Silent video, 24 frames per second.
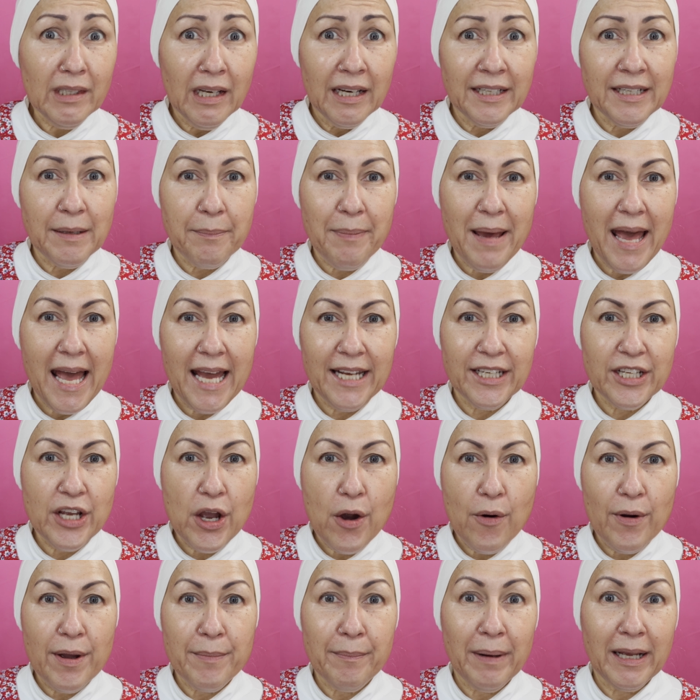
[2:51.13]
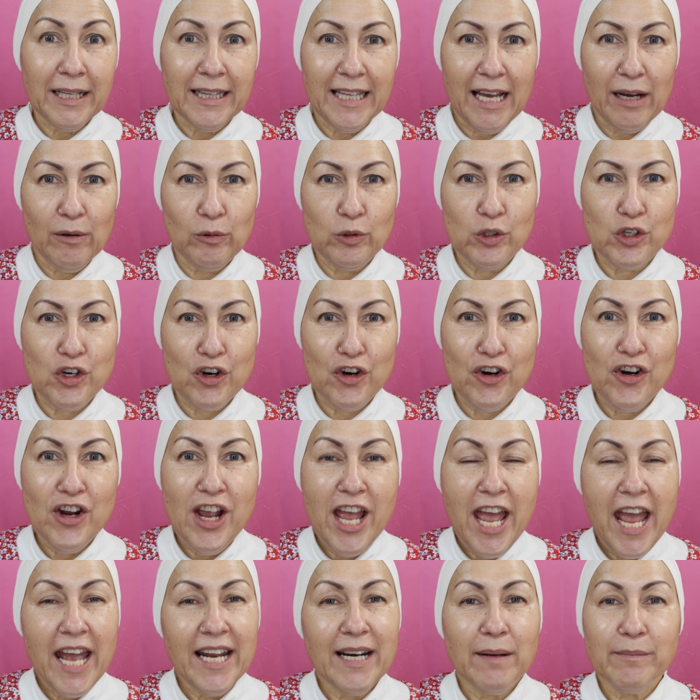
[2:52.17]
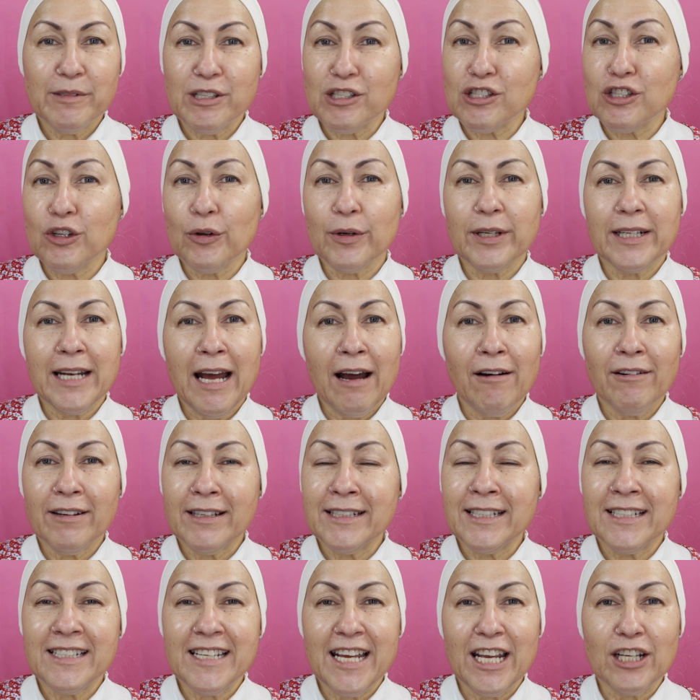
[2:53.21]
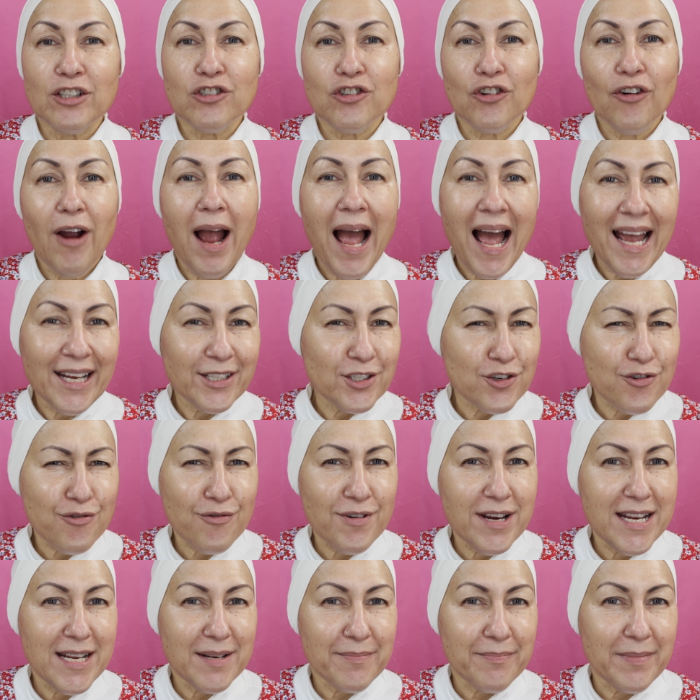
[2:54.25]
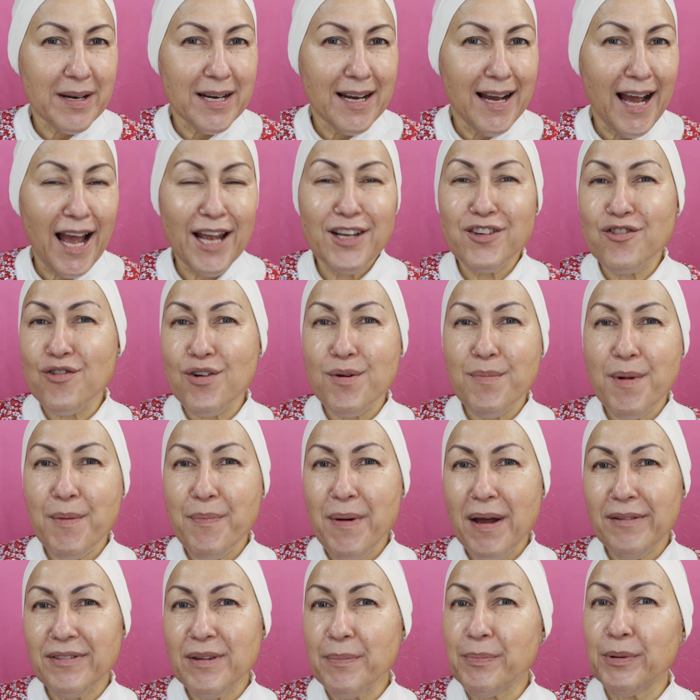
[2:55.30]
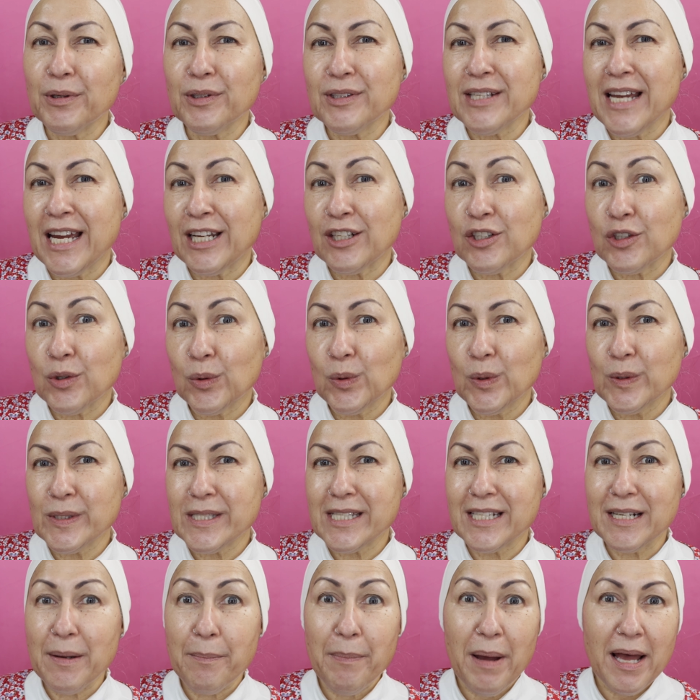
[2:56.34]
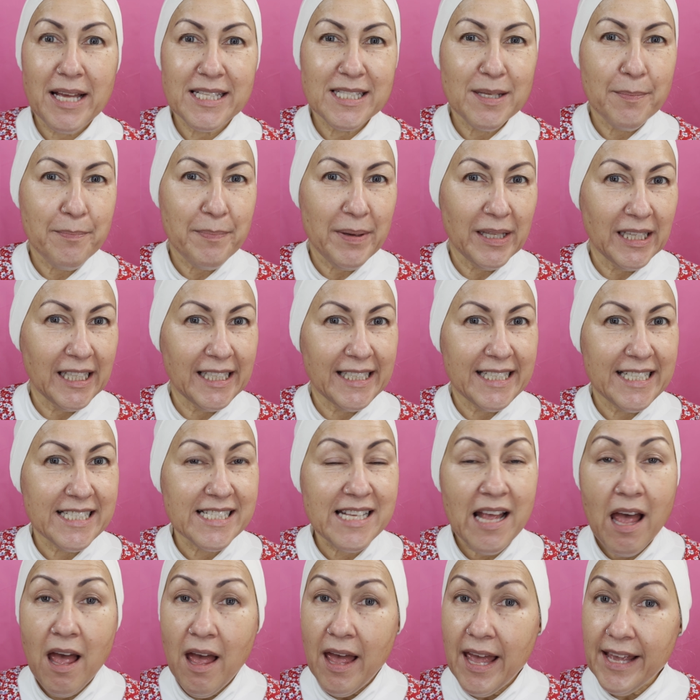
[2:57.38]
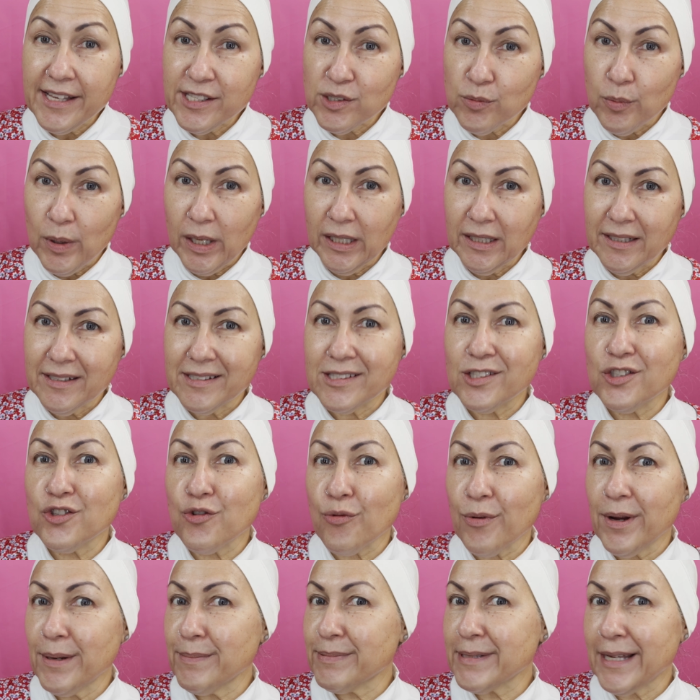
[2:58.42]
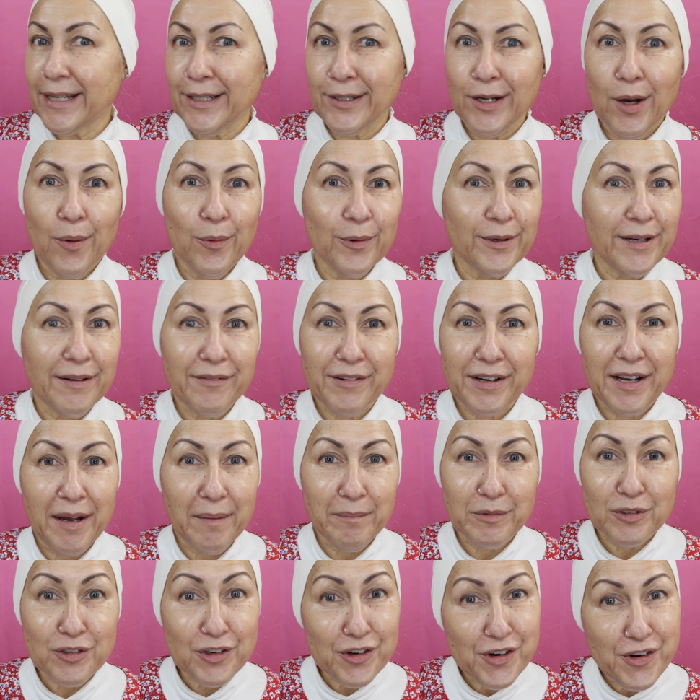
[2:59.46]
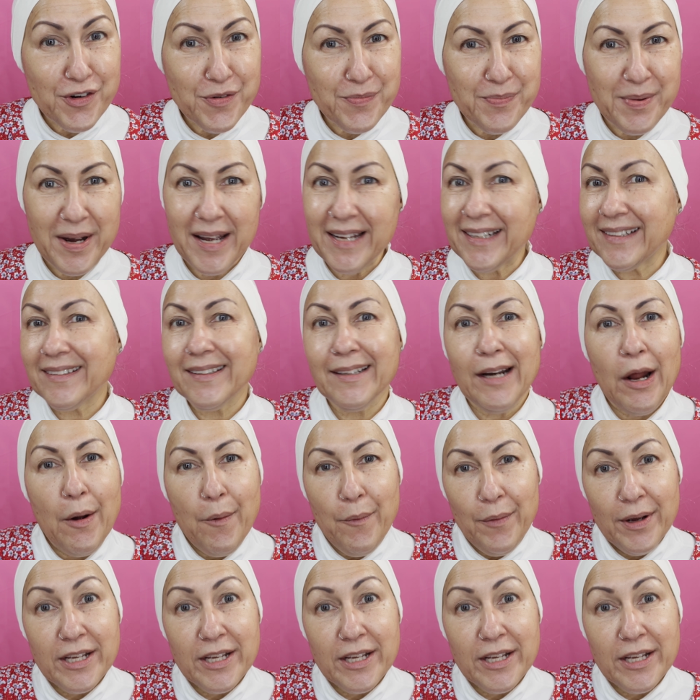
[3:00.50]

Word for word: on a patio in my lounger and I'm just looking out in the nature, I dream. I dream about the potentials and the possibilities, as well as dreams I know will never come true, but you know,